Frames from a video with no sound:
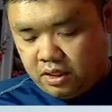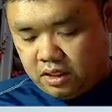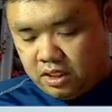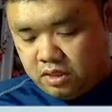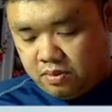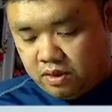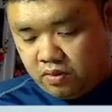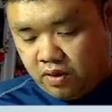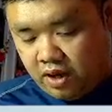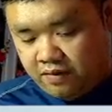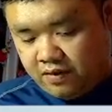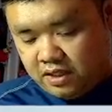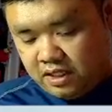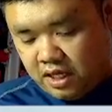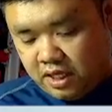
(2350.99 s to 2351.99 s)
Elizabeth Craft
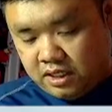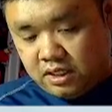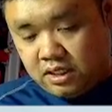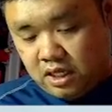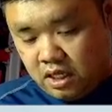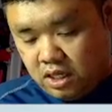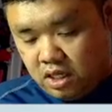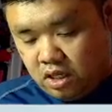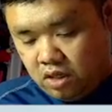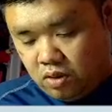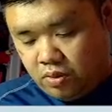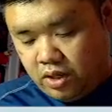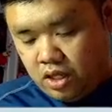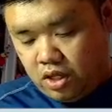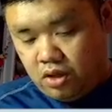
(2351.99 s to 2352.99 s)
Designs,
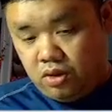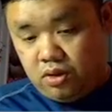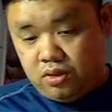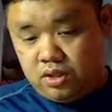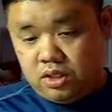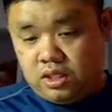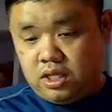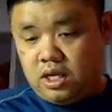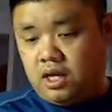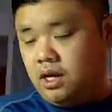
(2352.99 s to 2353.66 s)
we used